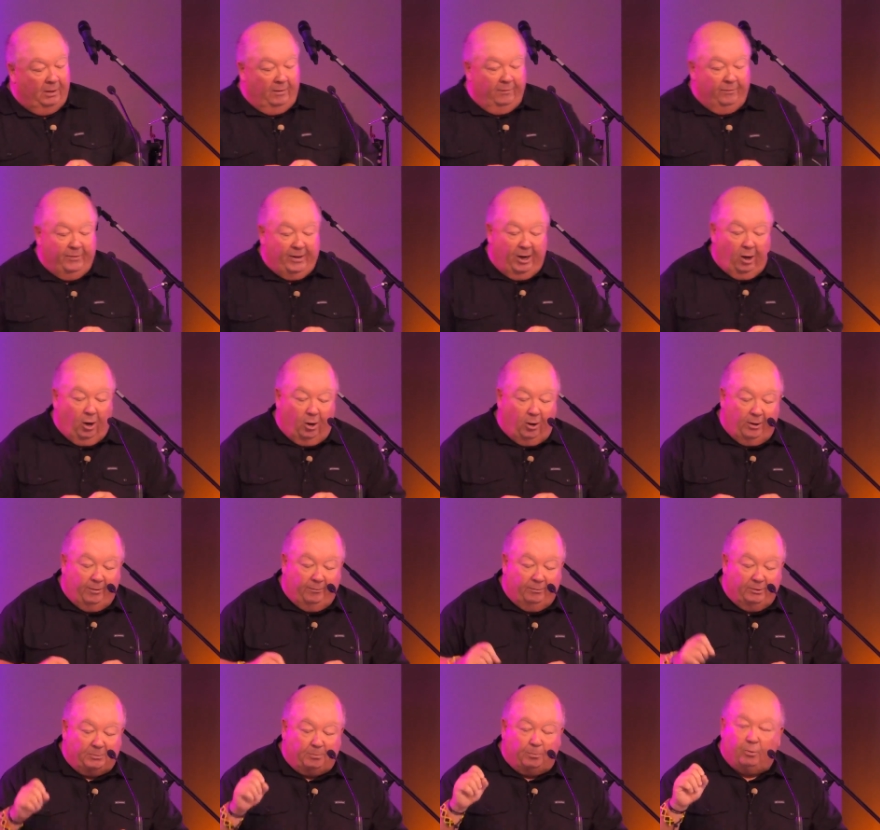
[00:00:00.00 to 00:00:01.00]
They heard he
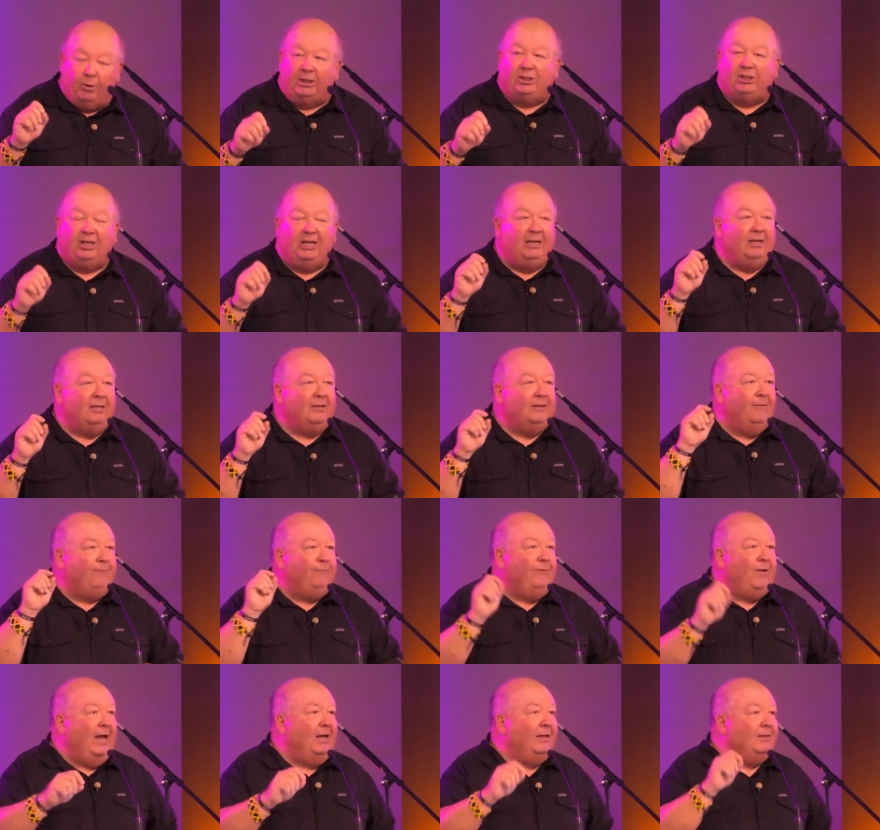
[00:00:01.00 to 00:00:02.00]
was preaching the
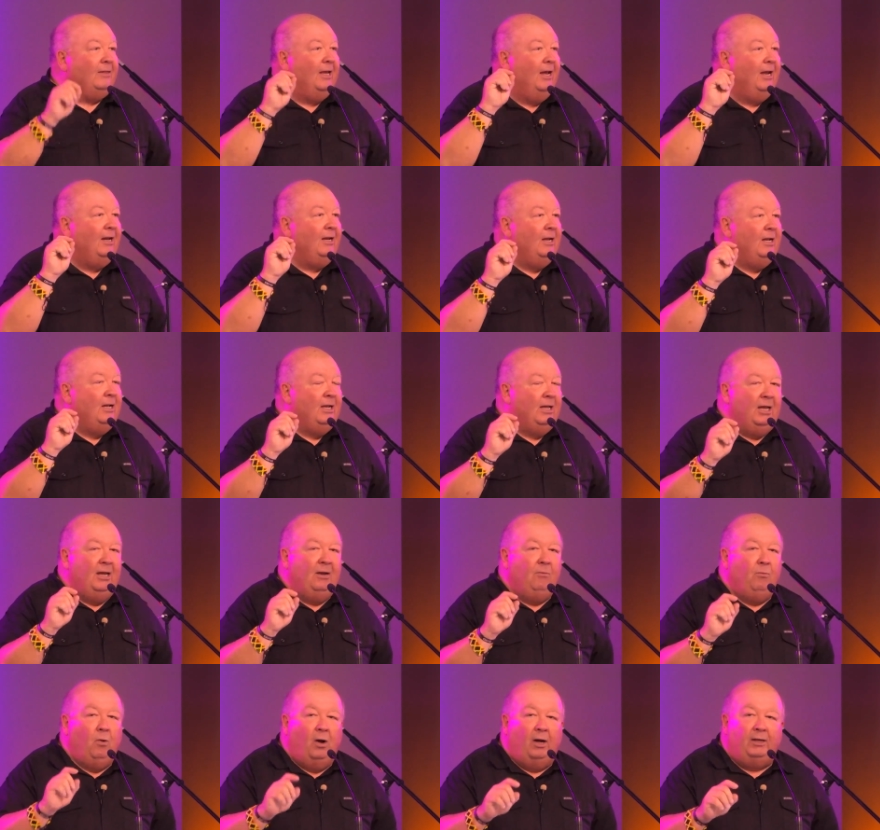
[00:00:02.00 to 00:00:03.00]
faith that he
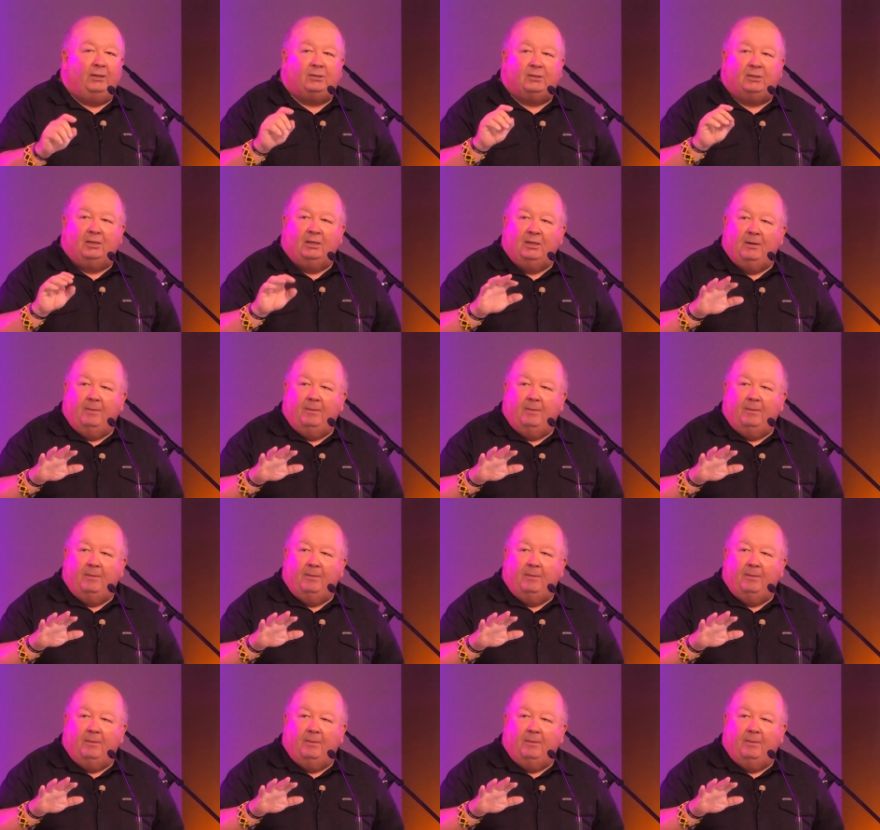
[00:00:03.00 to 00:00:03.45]
once